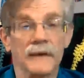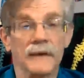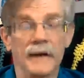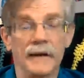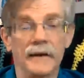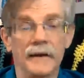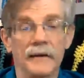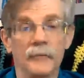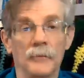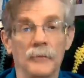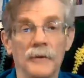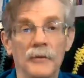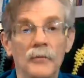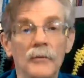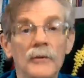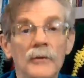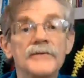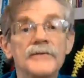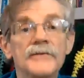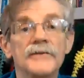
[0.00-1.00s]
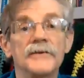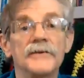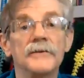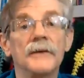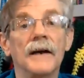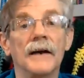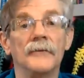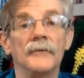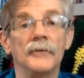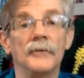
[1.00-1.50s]
that it would be worse to
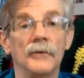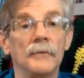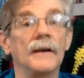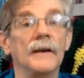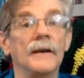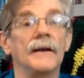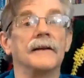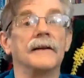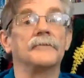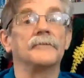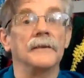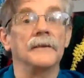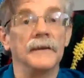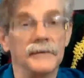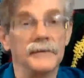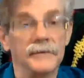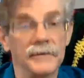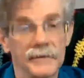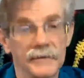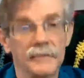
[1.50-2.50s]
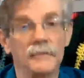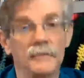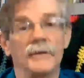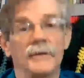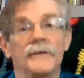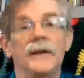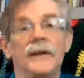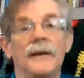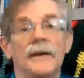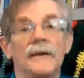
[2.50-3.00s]
have normalized relations
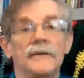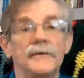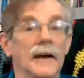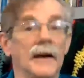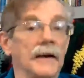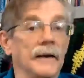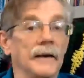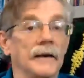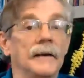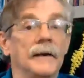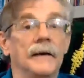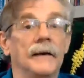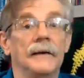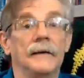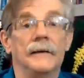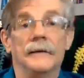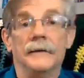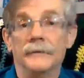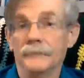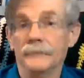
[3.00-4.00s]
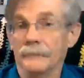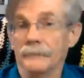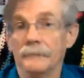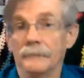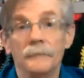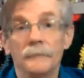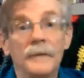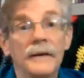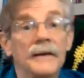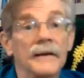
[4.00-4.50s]
with China
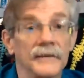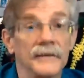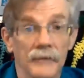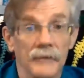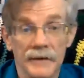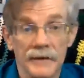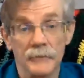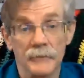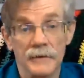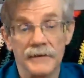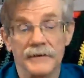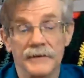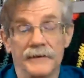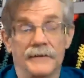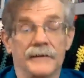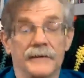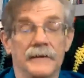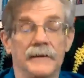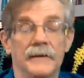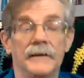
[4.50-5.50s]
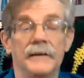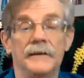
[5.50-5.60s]
because of these reasons.